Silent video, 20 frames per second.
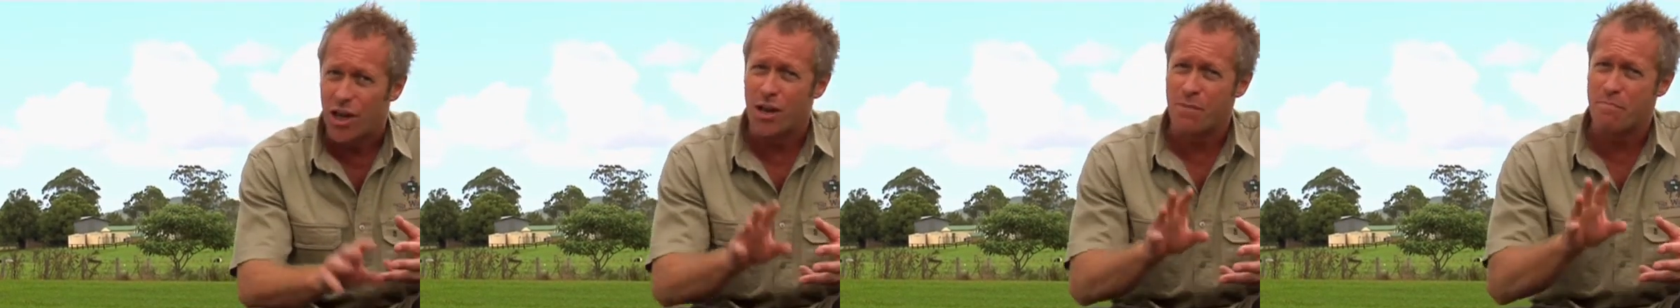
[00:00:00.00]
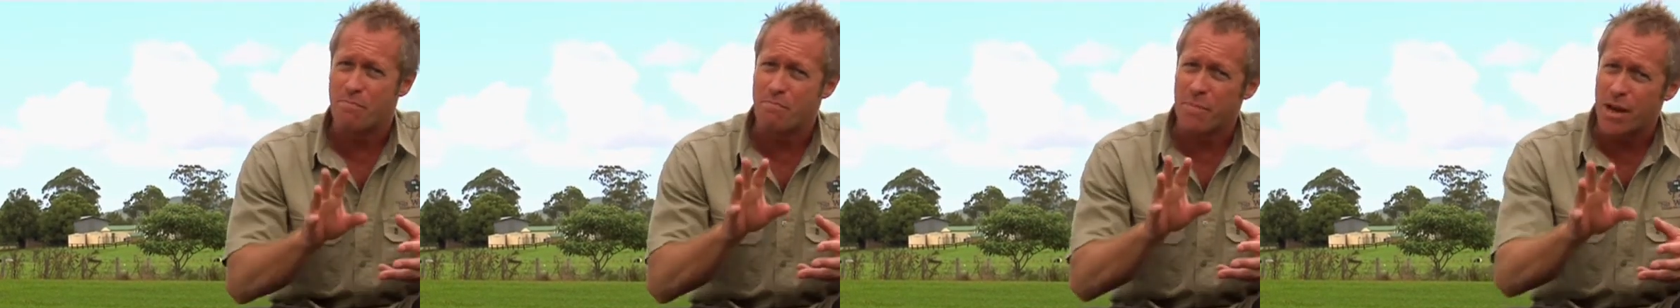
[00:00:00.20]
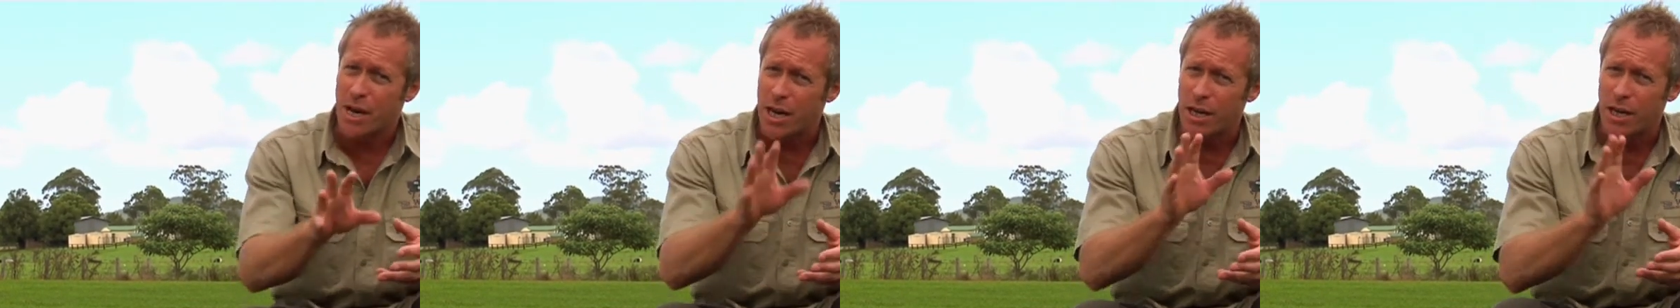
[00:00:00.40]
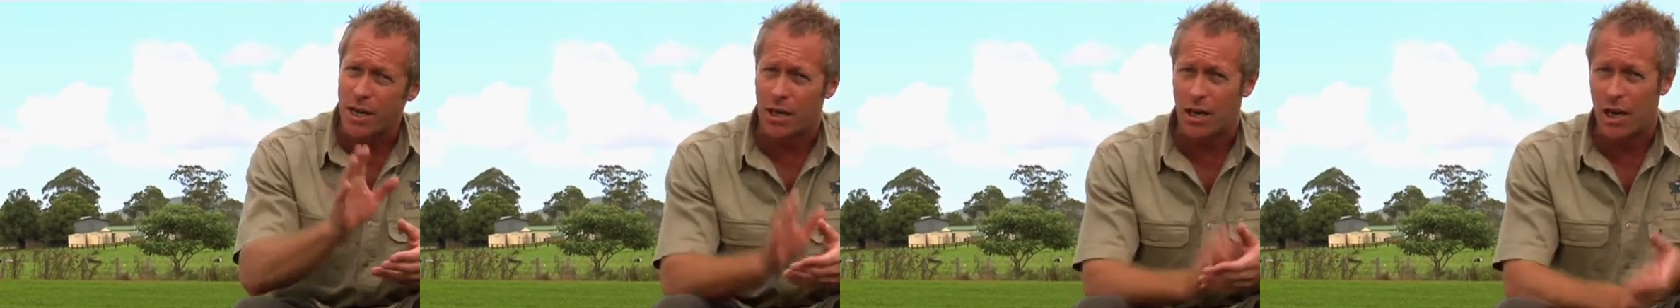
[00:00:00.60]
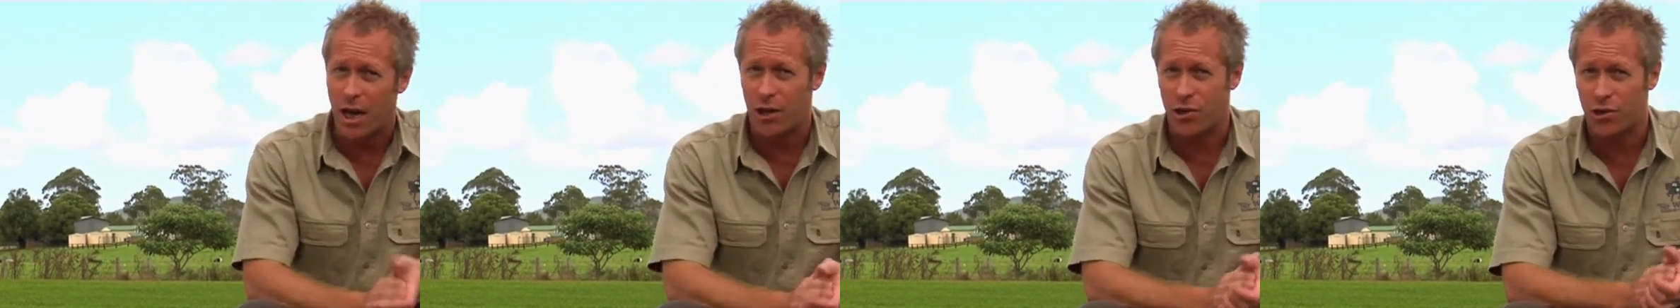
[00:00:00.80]

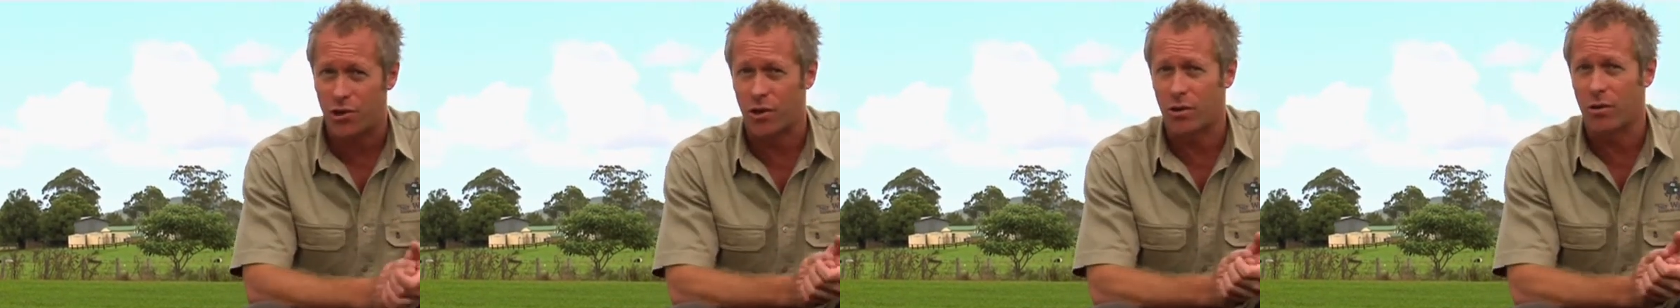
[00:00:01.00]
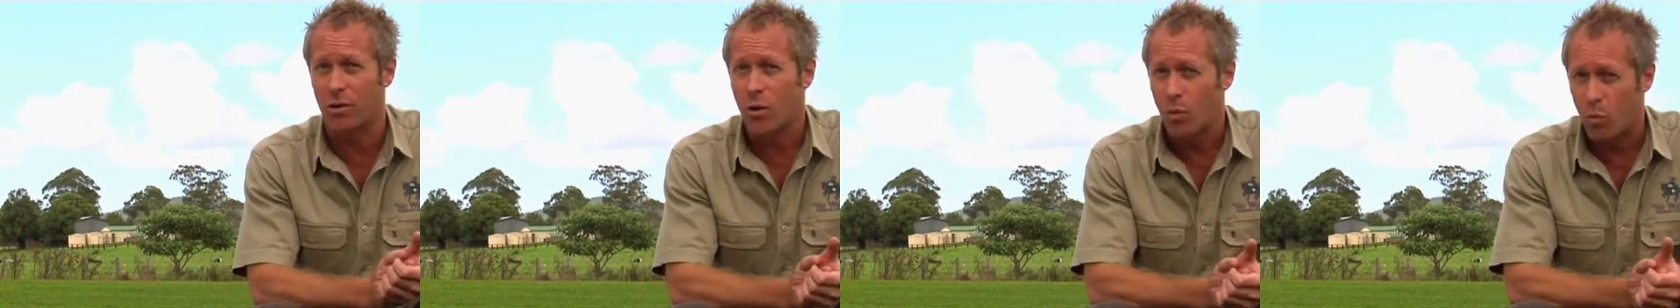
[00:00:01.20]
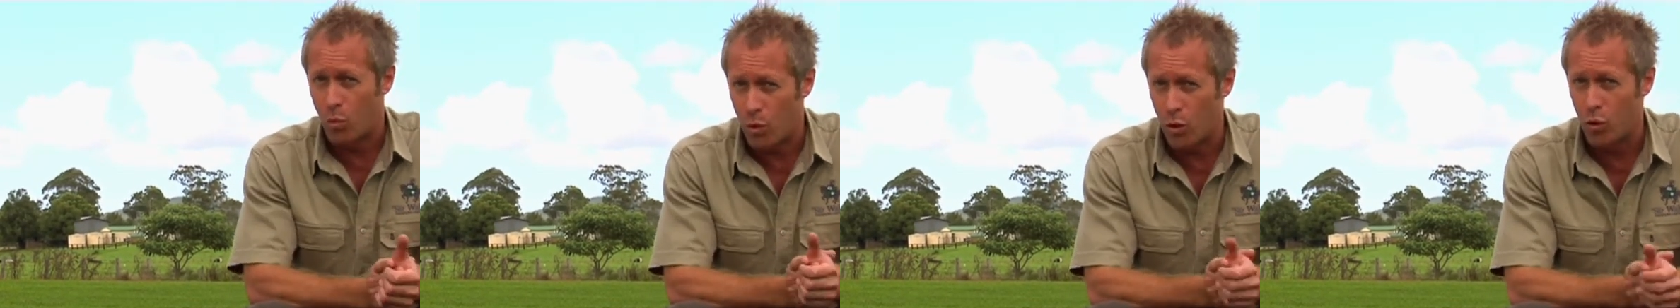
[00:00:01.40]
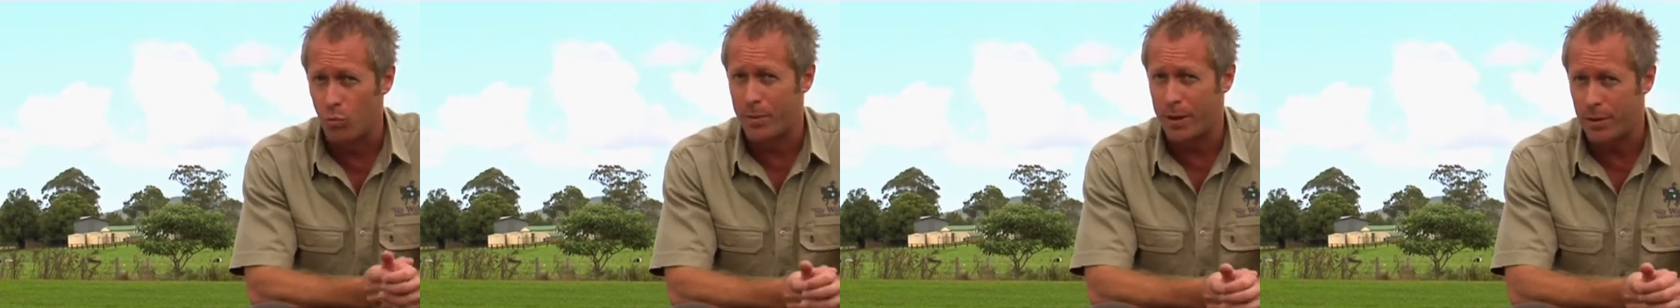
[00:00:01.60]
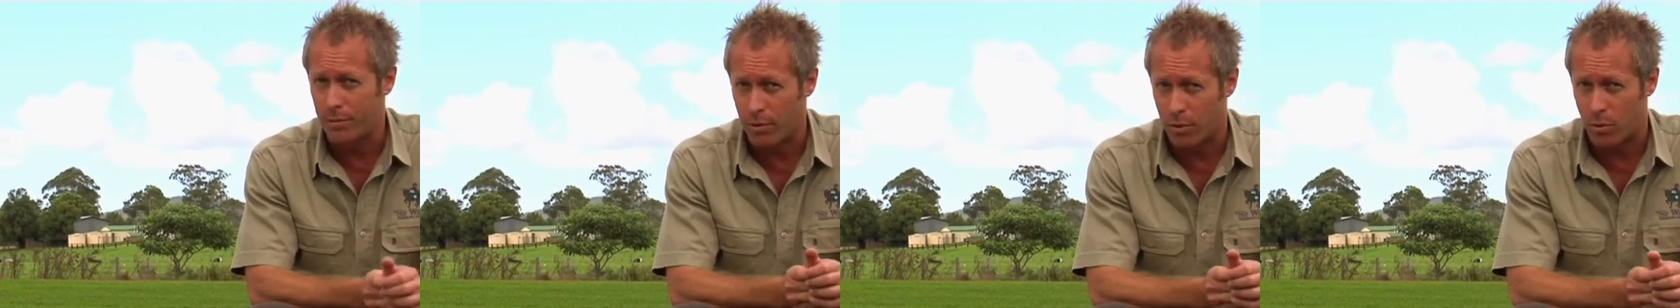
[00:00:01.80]
immediate action will
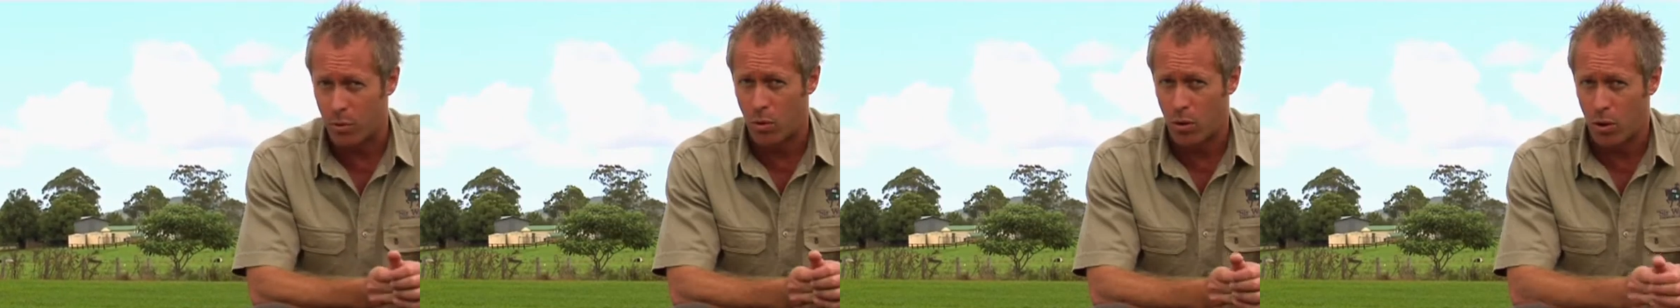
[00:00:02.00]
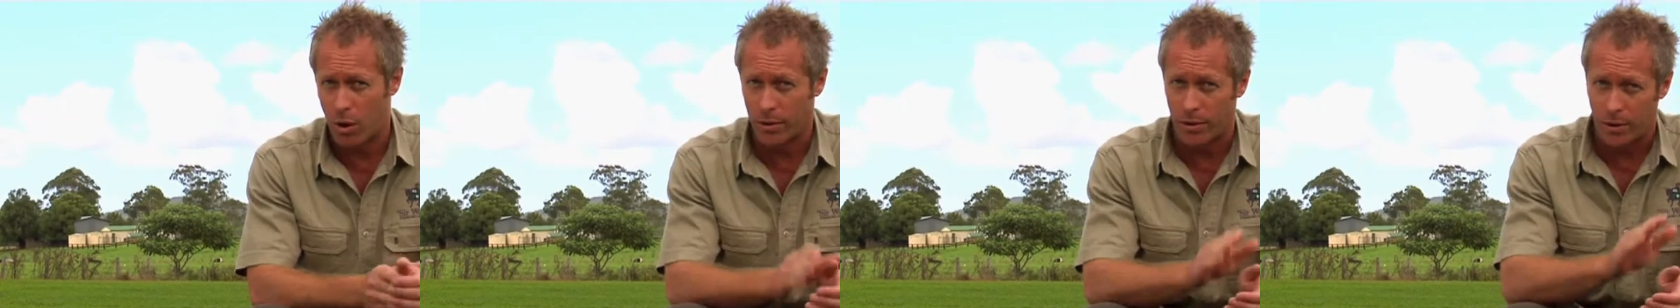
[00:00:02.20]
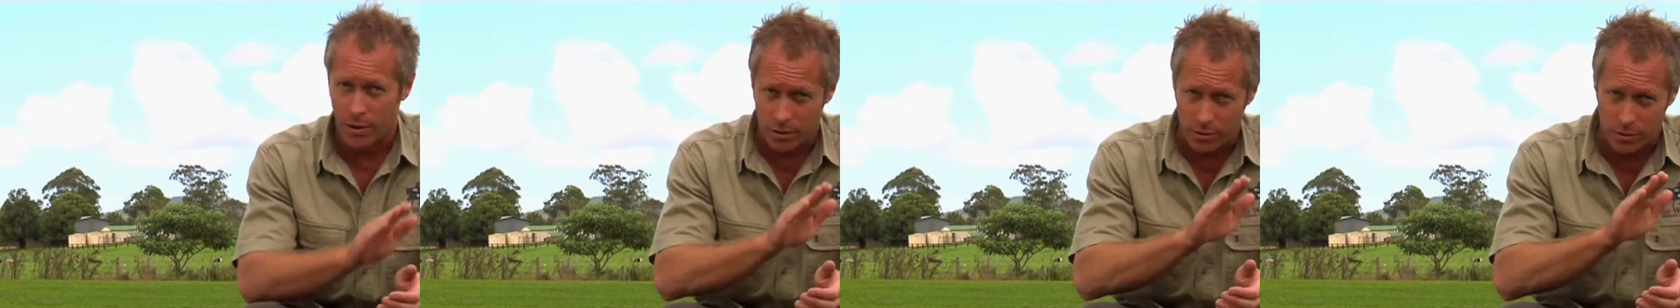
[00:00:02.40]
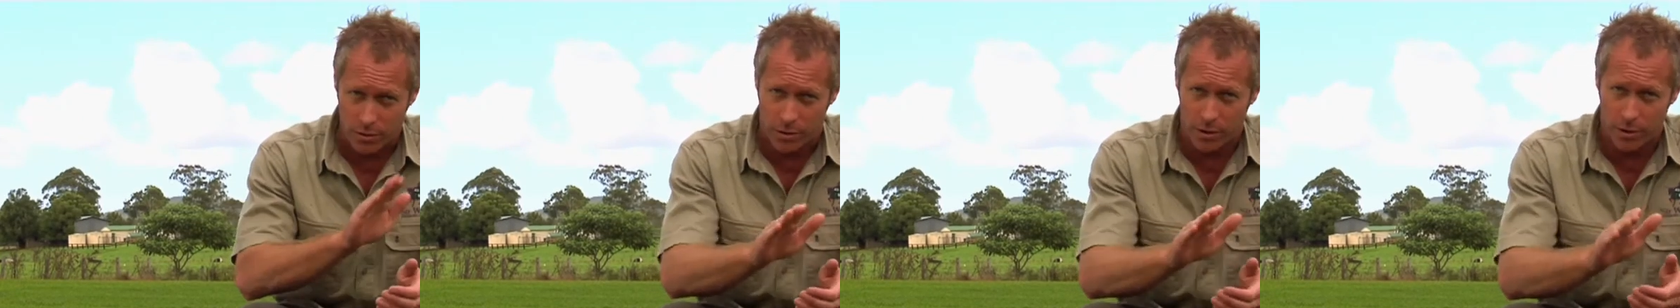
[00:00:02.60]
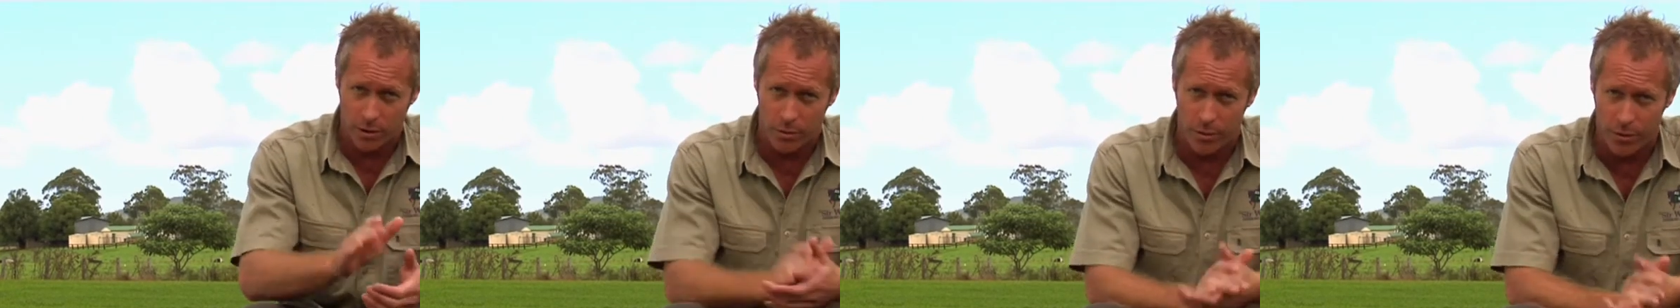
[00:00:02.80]
be required to
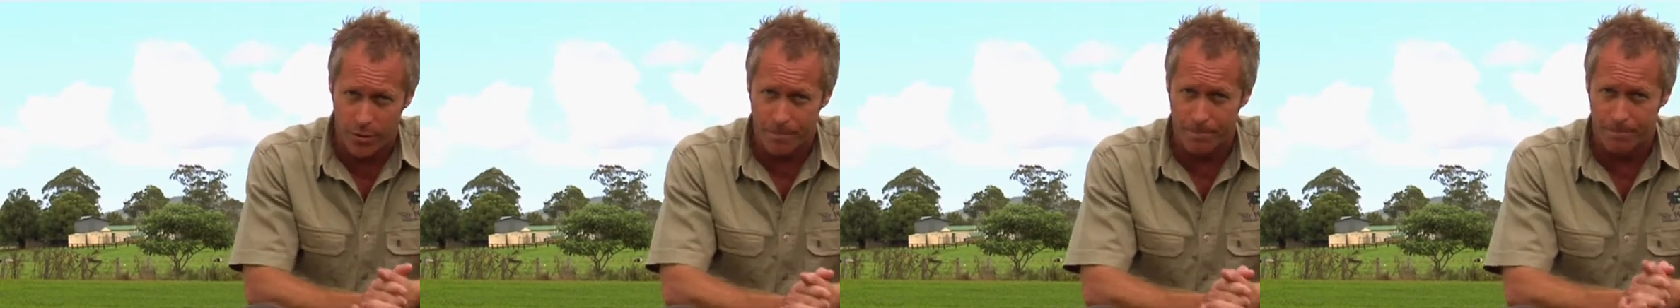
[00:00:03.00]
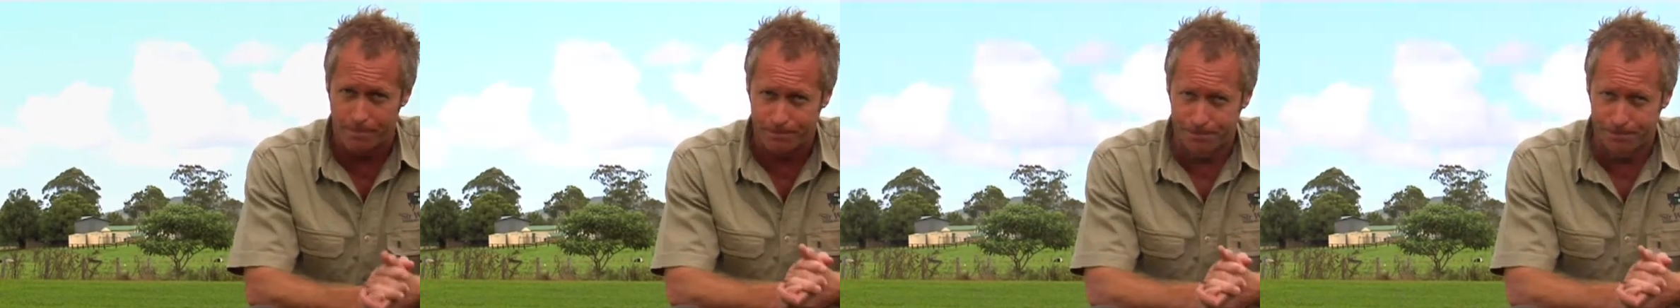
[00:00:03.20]
deal with them.